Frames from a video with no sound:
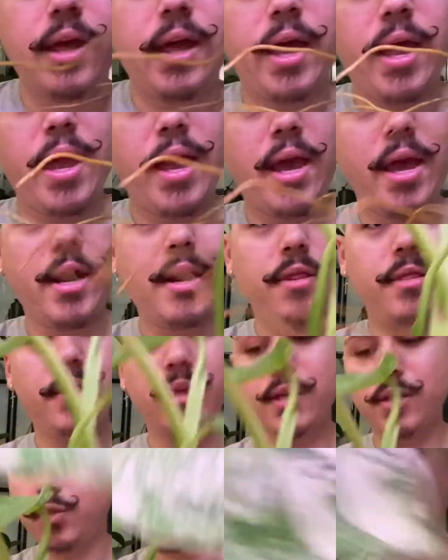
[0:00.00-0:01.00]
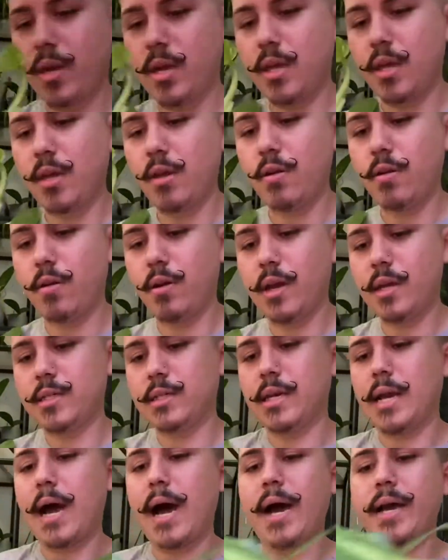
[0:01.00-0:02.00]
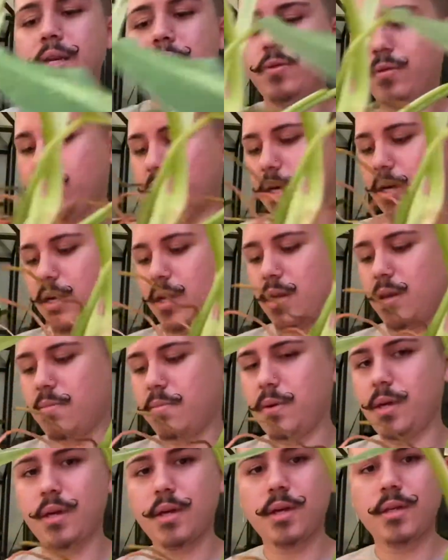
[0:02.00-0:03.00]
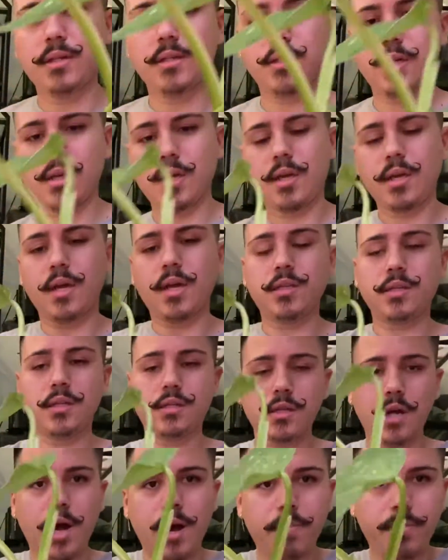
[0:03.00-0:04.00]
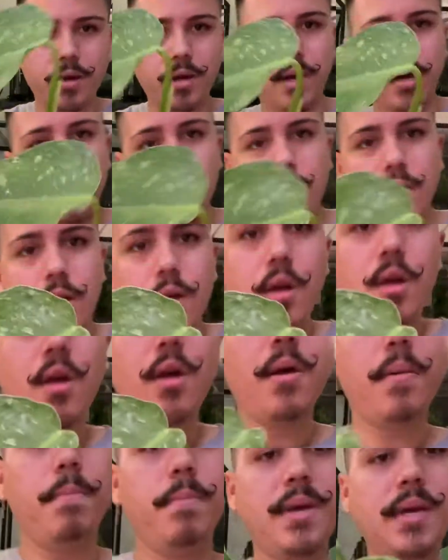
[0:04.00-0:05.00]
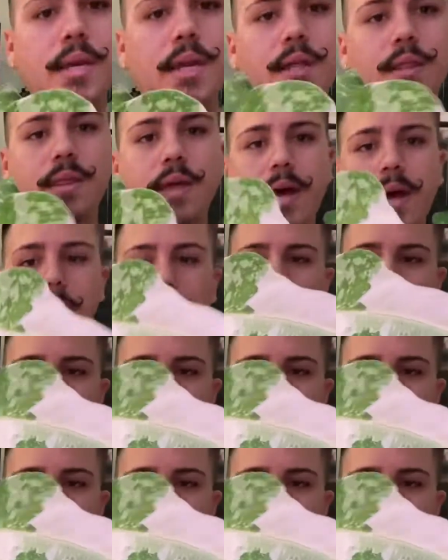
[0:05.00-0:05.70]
And this right here is an ideal cutting because it's a top cut, meaning that